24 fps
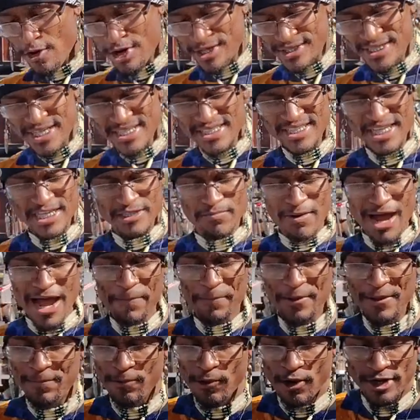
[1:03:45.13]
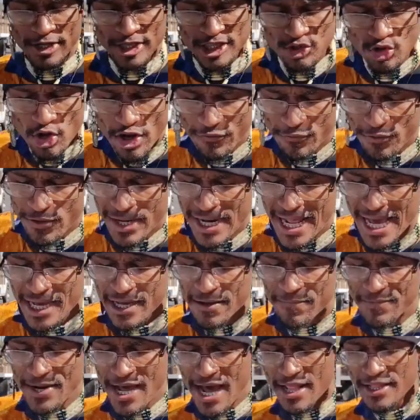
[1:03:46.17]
4 and 6 says, My people are destroyed for a lack of